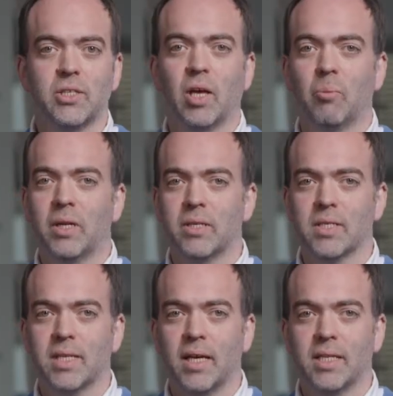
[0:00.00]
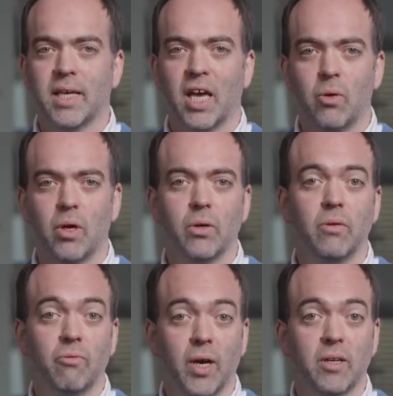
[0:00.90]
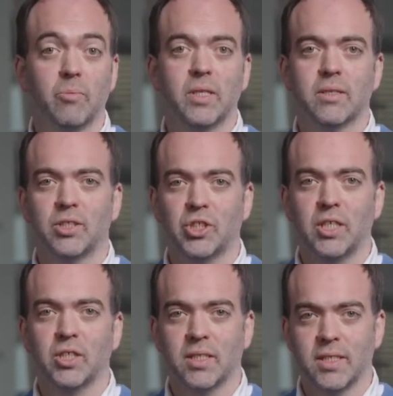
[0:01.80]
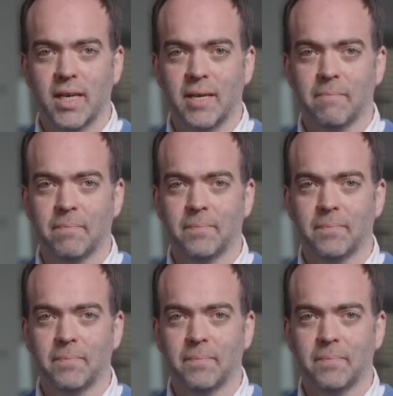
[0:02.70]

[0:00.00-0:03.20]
to help understand how our environment is changing today.